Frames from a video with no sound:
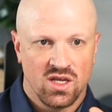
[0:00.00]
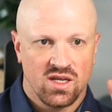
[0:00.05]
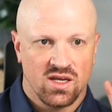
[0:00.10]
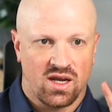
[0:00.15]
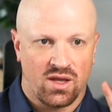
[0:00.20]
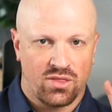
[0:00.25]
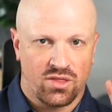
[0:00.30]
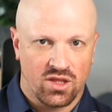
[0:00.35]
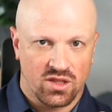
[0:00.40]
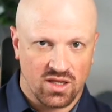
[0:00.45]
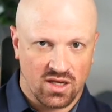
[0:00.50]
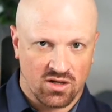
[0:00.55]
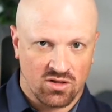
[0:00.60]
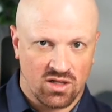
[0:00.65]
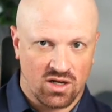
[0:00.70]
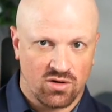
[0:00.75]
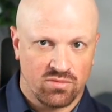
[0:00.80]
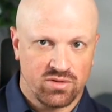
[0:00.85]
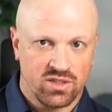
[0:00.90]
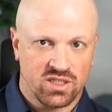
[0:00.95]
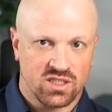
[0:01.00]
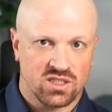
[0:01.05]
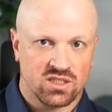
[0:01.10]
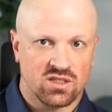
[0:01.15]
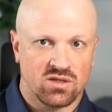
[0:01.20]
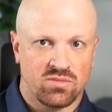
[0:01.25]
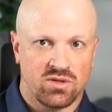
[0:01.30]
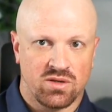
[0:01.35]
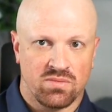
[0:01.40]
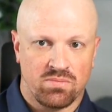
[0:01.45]
I think that cloud business is going
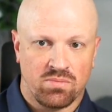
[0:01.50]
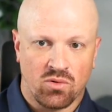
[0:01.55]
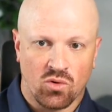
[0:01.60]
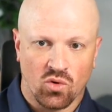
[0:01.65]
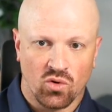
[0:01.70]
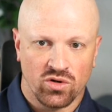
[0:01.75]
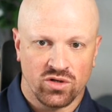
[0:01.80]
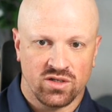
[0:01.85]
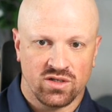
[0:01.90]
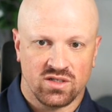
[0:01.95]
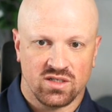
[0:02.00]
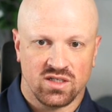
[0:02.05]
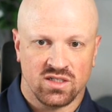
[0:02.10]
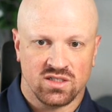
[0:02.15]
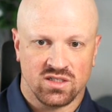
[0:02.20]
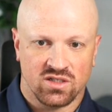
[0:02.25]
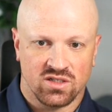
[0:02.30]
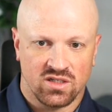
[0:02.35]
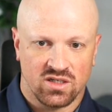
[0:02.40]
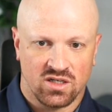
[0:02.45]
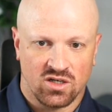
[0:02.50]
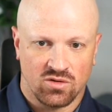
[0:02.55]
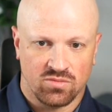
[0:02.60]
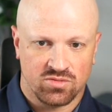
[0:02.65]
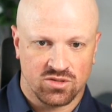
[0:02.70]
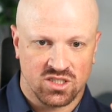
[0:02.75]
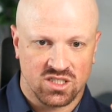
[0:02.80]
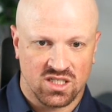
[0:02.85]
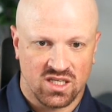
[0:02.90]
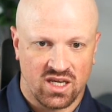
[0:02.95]
to be important. It's going to help
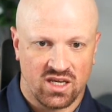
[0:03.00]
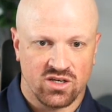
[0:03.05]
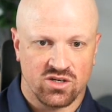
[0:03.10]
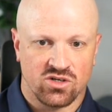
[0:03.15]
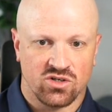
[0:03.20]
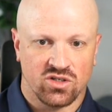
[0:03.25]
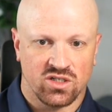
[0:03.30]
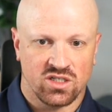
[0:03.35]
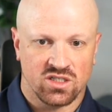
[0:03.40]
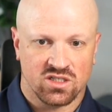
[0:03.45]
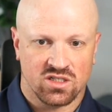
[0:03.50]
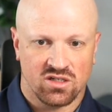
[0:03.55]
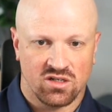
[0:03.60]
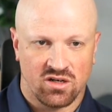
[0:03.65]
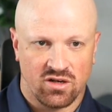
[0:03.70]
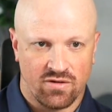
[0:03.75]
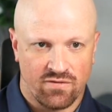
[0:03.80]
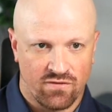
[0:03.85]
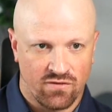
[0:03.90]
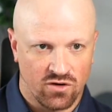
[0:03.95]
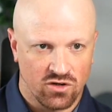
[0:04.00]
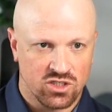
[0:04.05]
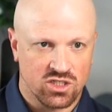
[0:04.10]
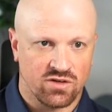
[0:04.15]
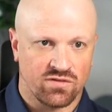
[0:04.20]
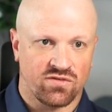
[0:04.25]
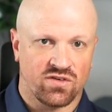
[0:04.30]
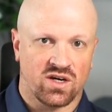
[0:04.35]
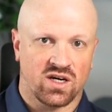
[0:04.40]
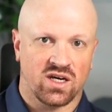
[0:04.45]
scale, and it's going to
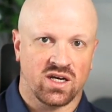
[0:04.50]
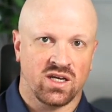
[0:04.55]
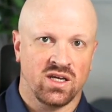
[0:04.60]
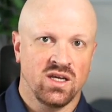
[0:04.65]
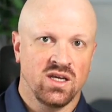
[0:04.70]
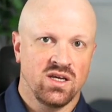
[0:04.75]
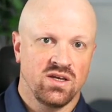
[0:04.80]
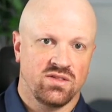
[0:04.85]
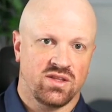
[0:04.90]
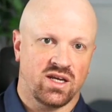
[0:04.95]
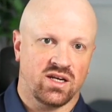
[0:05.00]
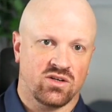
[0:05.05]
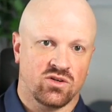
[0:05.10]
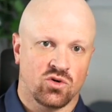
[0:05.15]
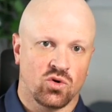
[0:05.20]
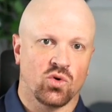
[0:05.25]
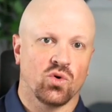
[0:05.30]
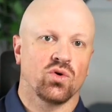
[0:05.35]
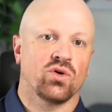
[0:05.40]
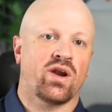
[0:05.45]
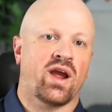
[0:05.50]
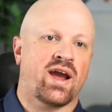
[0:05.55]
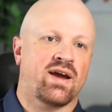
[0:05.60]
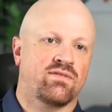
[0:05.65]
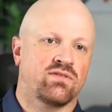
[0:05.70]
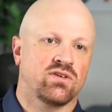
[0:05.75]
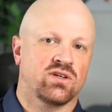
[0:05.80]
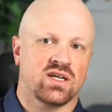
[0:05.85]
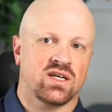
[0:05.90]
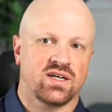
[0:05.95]
diversify that core
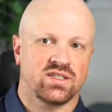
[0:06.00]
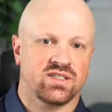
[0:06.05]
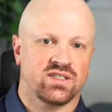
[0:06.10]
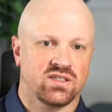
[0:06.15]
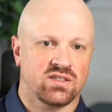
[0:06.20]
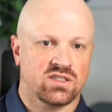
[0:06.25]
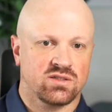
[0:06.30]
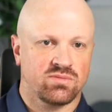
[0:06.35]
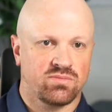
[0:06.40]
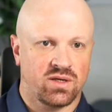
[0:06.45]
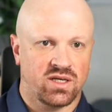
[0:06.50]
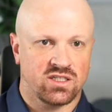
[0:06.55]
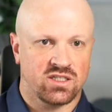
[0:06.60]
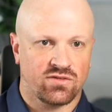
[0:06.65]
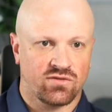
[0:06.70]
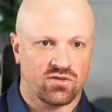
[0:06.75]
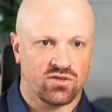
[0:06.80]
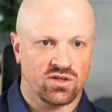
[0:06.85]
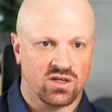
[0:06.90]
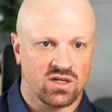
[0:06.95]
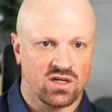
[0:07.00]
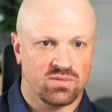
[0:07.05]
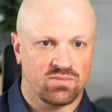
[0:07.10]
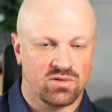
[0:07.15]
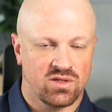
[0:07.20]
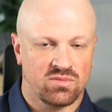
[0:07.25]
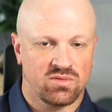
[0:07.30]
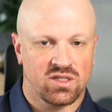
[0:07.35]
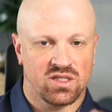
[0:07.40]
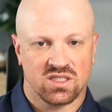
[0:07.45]
advertising space for the company.
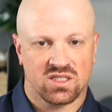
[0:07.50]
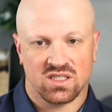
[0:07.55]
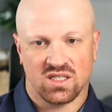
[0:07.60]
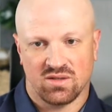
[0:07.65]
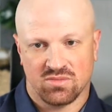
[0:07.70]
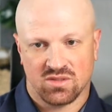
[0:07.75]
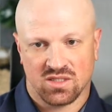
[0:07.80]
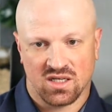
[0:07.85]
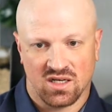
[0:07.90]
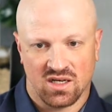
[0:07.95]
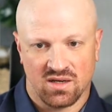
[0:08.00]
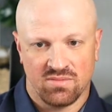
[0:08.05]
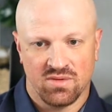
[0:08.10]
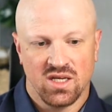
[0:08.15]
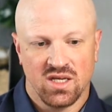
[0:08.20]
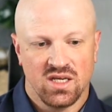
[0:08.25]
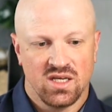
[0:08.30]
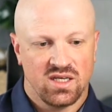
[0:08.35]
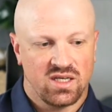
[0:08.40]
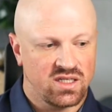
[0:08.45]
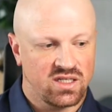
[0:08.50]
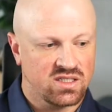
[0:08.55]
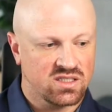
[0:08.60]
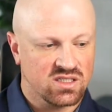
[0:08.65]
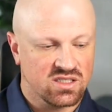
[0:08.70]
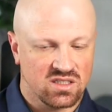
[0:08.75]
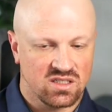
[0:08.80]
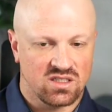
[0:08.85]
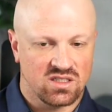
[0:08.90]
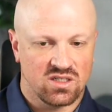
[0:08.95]
But at the same time, it's
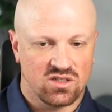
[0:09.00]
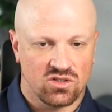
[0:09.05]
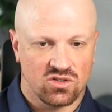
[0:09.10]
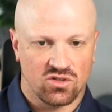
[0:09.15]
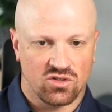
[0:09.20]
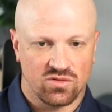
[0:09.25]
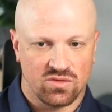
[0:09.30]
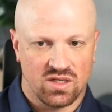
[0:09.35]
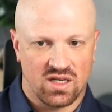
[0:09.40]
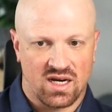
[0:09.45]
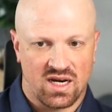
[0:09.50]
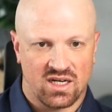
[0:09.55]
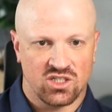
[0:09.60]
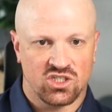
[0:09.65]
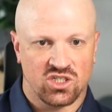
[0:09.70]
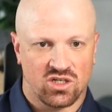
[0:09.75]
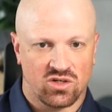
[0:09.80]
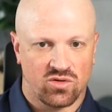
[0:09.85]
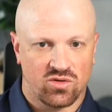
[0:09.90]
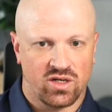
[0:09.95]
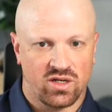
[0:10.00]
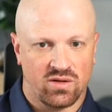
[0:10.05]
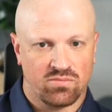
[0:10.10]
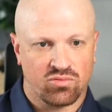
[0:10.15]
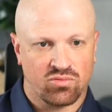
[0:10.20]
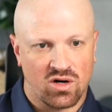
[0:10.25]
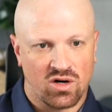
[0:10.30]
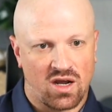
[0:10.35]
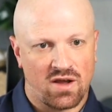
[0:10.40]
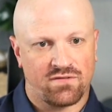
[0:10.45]
still not generating
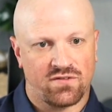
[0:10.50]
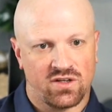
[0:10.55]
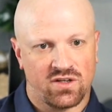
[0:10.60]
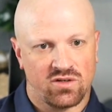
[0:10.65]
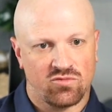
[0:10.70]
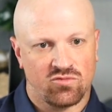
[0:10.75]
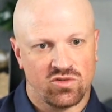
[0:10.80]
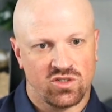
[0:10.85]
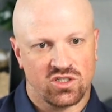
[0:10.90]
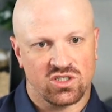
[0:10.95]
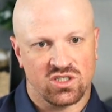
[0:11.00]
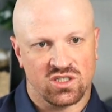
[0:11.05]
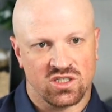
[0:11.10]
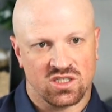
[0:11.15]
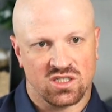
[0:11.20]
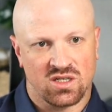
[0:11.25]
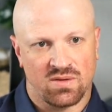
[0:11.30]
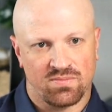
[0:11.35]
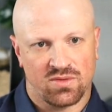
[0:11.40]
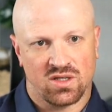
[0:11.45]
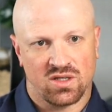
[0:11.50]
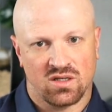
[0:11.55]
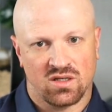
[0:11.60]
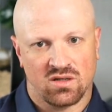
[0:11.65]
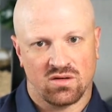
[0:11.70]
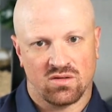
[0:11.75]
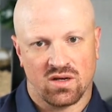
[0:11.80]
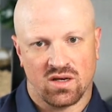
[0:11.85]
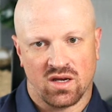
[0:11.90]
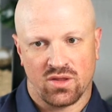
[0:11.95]
profit, which is something
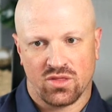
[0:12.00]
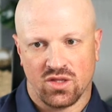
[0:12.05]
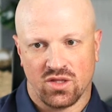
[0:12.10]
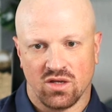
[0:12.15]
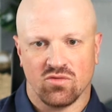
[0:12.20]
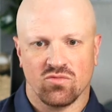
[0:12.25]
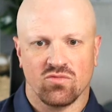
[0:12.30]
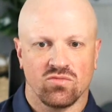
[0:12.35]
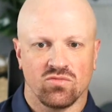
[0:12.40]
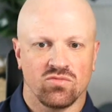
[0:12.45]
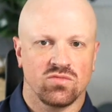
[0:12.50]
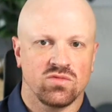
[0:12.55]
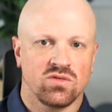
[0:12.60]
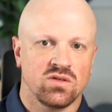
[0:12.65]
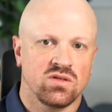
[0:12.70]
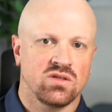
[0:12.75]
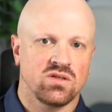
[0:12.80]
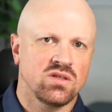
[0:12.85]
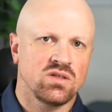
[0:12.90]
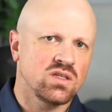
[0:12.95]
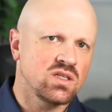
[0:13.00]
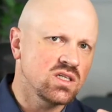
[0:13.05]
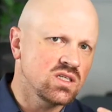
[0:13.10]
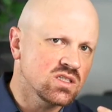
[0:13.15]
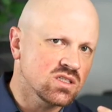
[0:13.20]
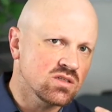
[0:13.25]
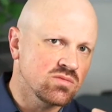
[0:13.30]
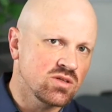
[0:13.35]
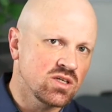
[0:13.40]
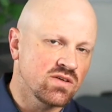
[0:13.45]
I think needs
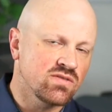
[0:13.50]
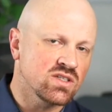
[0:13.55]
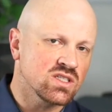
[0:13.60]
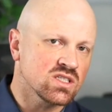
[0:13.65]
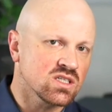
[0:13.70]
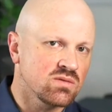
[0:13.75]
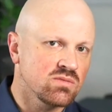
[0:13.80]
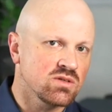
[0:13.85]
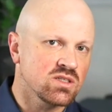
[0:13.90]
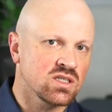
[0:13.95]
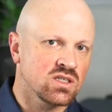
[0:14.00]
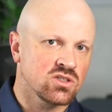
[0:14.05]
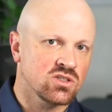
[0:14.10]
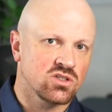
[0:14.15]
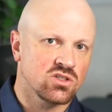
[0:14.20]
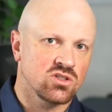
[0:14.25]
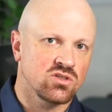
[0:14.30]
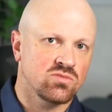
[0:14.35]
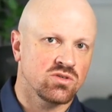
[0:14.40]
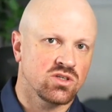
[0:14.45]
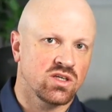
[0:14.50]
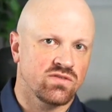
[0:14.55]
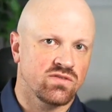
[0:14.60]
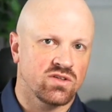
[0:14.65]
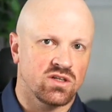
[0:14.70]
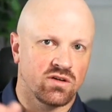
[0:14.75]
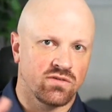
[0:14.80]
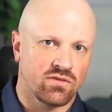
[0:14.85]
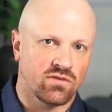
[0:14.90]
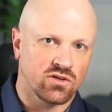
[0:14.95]
to be given some attention to. But given the
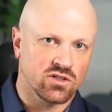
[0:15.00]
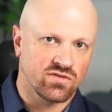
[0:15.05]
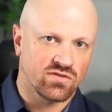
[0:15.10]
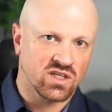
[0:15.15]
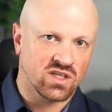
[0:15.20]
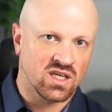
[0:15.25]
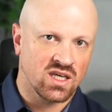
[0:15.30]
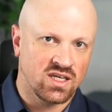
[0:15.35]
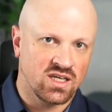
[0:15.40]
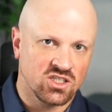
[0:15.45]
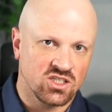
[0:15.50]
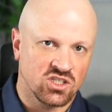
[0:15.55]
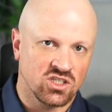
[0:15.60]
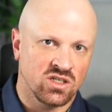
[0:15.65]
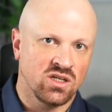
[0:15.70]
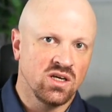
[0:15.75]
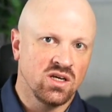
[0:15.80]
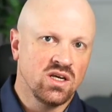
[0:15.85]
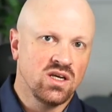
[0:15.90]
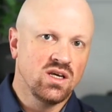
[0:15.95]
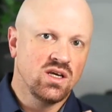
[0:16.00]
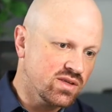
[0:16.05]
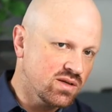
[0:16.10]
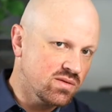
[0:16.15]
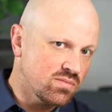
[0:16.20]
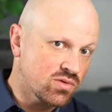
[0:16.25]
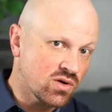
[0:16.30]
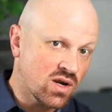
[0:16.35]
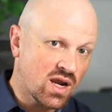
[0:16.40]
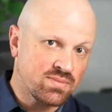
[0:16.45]
diversification,
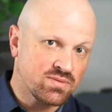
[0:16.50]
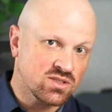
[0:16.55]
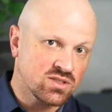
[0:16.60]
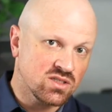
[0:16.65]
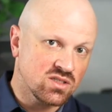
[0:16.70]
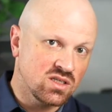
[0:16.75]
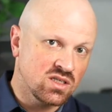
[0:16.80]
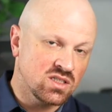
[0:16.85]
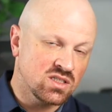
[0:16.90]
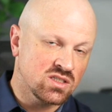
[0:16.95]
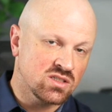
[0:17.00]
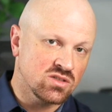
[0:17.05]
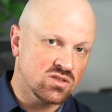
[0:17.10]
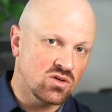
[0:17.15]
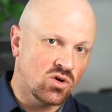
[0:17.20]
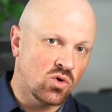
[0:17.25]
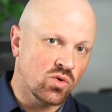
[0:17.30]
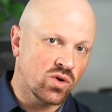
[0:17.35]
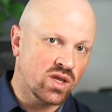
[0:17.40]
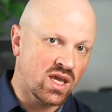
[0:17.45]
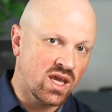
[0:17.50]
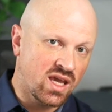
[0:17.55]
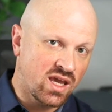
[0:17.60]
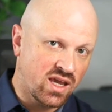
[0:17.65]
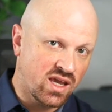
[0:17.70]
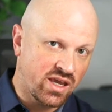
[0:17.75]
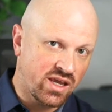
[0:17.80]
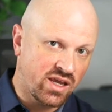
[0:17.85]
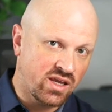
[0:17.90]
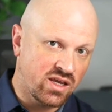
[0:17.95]
perhaps it's
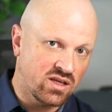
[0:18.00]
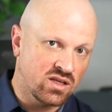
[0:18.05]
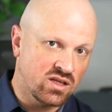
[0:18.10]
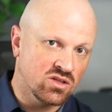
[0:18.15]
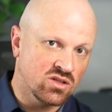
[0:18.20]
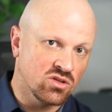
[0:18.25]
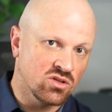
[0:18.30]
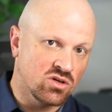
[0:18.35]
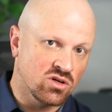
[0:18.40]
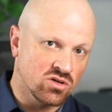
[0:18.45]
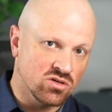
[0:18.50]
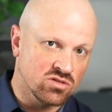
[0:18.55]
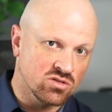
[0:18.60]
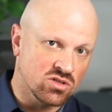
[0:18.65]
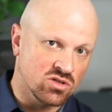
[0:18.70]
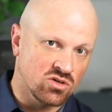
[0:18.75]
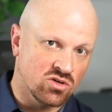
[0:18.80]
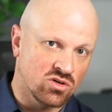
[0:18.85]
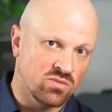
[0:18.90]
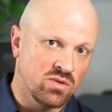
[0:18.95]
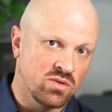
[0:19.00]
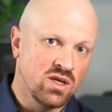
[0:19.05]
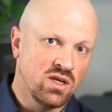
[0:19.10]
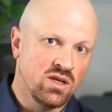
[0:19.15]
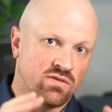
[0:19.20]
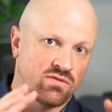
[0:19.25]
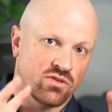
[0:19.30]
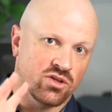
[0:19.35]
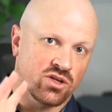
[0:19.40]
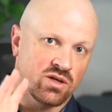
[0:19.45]
okay in the longer term
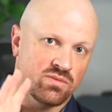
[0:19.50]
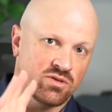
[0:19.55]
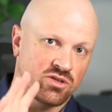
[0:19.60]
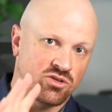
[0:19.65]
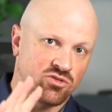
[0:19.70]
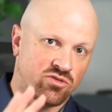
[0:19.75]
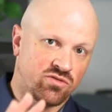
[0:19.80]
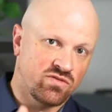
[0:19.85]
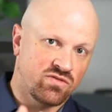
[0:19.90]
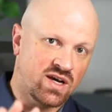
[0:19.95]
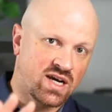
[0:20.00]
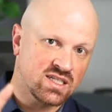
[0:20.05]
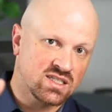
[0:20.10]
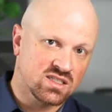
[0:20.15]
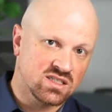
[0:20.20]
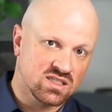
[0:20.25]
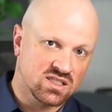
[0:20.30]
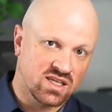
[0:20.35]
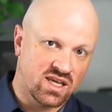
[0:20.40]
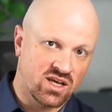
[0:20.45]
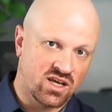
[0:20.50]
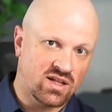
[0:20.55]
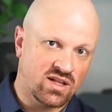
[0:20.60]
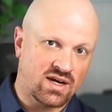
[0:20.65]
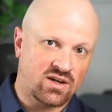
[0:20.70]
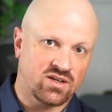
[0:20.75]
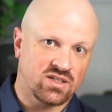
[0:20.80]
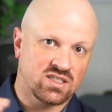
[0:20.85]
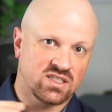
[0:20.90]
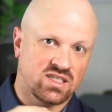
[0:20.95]
for the company to invest, scale out
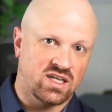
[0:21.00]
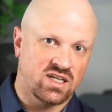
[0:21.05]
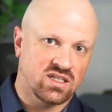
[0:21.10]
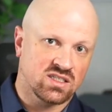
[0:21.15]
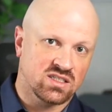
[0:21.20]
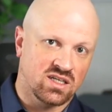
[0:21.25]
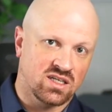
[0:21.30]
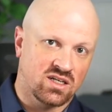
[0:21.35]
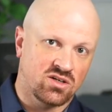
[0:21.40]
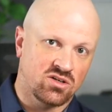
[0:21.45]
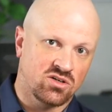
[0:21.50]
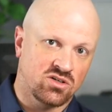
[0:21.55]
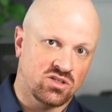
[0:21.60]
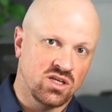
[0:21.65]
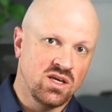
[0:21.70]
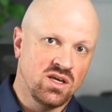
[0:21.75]
its data centers,